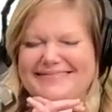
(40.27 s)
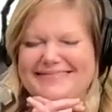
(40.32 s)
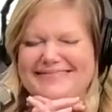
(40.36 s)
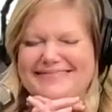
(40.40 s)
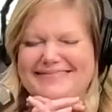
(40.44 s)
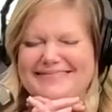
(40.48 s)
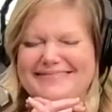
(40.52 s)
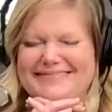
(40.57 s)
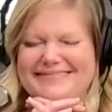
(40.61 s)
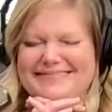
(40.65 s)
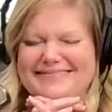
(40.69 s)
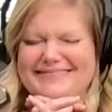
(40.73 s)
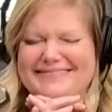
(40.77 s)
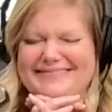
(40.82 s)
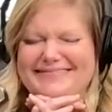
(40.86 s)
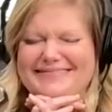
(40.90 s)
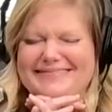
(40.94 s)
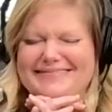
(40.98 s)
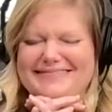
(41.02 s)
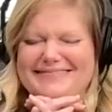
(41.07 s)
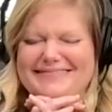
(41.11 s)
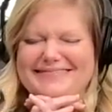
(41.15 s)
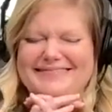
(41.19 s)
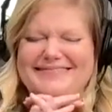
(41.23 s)

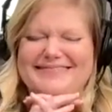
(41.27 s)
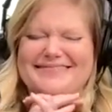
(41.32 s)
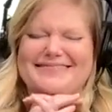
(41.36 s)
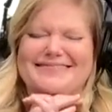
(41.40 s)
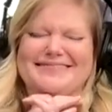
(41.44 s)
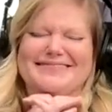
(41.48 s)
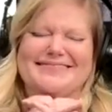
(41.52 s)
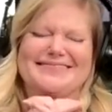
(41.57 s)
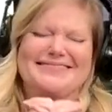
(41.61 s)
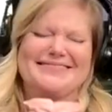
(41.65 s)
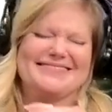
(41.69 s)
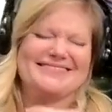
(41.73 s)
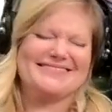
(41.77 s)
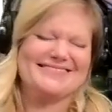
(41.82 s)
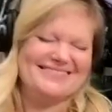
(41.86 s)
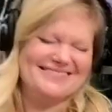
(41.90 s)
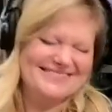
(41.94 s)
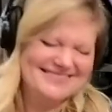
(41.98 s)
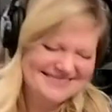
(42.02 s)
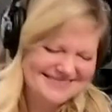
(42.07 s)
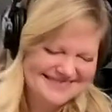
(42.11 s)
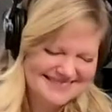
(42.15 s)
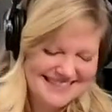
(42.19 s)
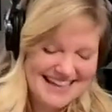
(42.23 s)

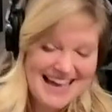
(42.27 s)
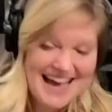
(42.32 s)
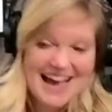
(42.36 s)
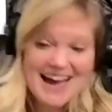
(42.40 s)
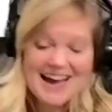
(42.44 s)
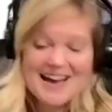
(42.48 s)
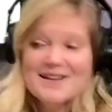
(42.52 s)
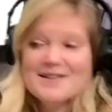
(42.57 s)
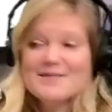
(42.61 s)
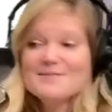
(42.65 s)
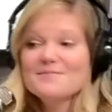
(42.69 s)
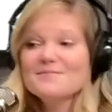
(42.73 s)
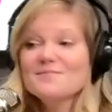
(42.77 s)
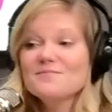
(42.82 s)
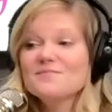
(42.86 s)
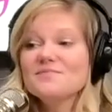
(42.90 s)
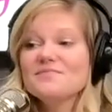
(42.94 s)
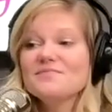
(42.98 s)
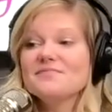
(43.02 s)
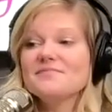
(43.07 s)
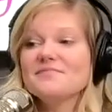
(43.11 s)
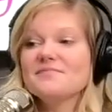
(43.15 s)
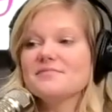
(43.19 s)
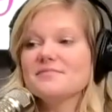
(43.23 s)

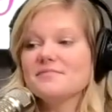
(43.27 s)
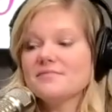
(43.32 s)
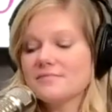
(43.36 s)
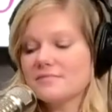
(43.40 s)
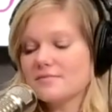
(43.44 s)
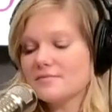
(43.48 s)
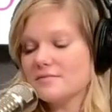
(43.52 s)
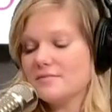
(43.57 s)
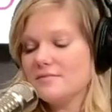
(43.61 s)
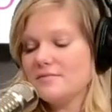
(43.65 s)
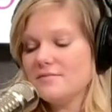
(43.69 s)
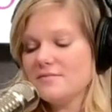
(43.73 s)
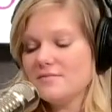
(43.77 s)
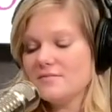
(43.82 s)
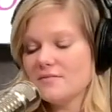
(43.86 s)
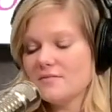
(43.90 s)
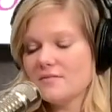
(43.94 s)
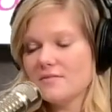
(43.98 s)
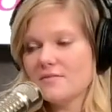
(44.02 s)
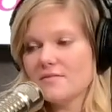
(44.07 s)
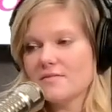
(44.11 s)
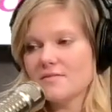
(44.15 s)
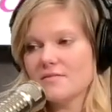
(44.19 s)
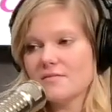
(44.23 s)

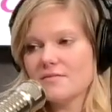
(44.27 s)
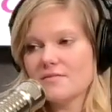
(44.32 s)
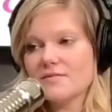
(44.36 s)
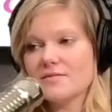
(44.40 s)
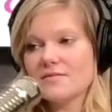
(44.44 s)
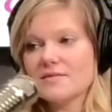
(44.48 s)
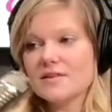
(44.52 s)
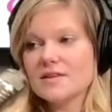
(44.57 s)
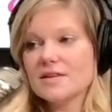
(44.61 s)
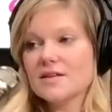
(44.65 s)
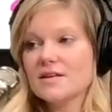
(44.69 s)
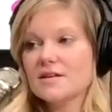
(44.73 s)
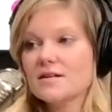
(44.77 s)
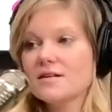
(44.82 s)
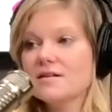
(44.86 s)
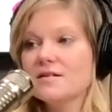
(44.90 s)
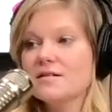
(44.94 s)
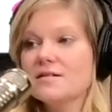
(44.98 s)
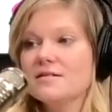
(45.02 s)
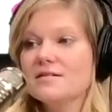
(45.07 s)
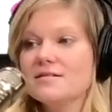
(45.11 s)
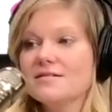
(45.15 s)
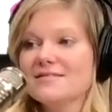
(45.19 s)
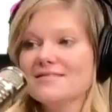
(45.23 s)

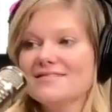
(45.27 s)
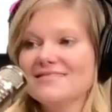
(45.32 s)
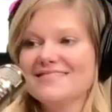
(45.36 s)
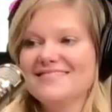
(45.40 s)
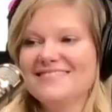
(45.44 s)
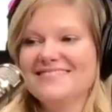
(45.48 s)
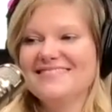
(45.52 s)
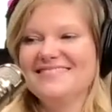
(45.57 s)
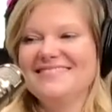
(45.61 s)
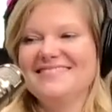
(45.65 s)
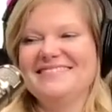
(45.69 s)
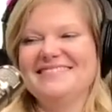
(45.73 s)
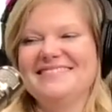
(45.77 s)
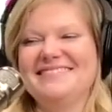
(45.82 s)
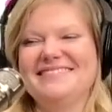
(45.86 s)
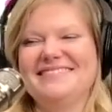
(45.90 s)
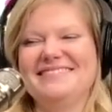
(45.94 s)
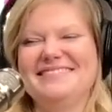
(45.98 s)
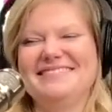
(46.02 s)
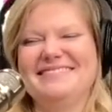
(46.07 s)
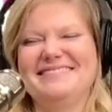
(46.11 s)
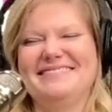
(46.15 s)
(silent)